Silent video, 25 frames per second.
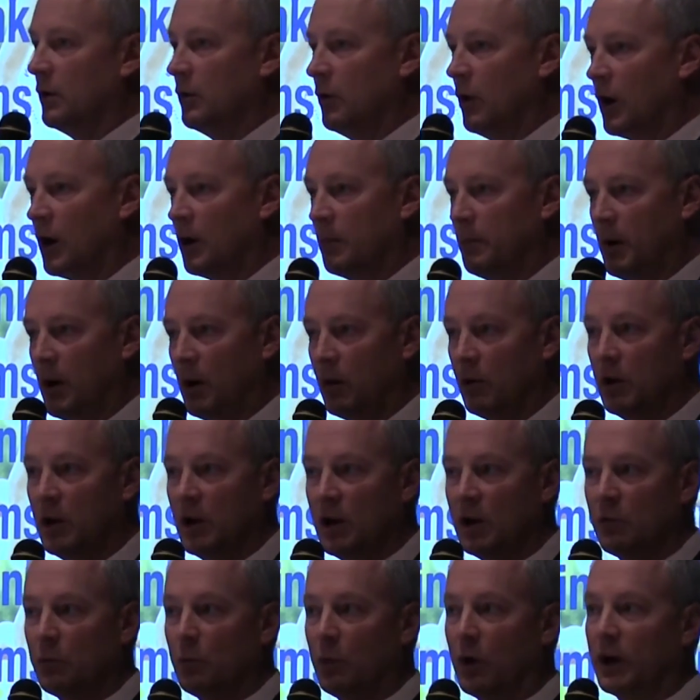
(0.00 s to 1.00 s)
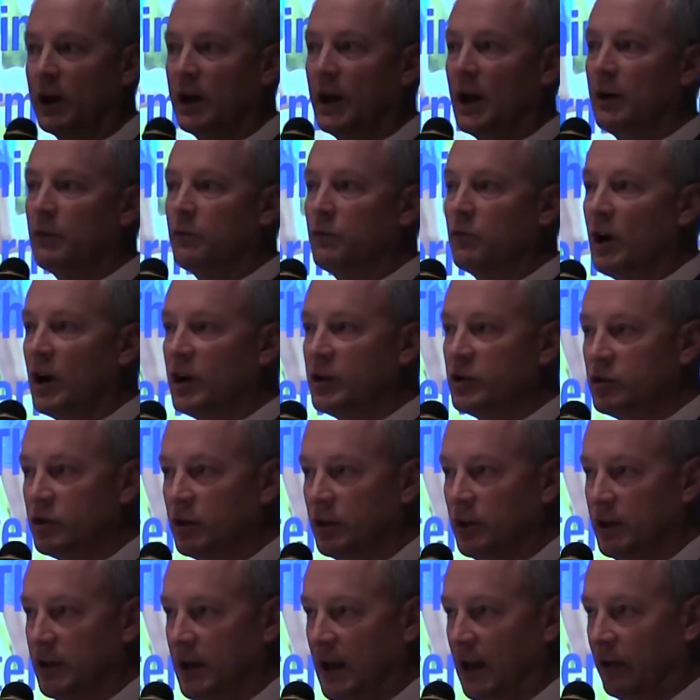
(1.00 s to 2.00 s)
not about what can I
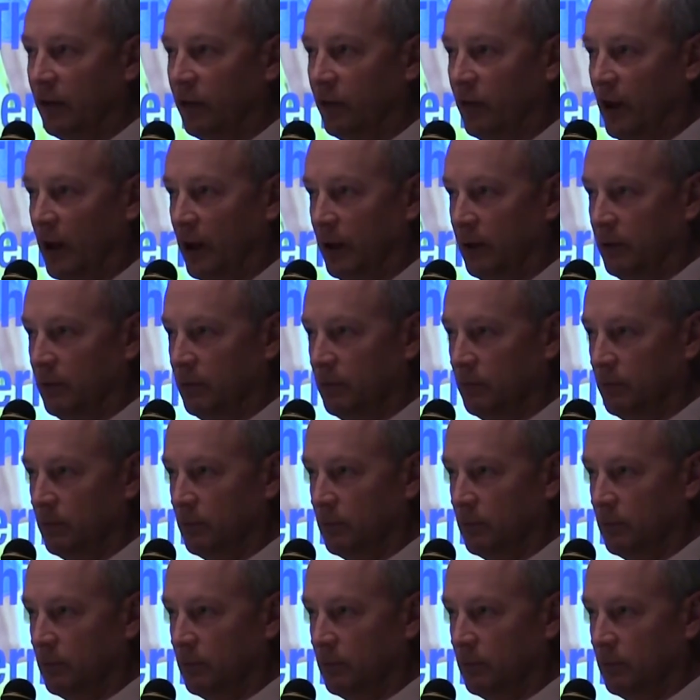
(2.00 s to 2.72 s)
rush to the next thing.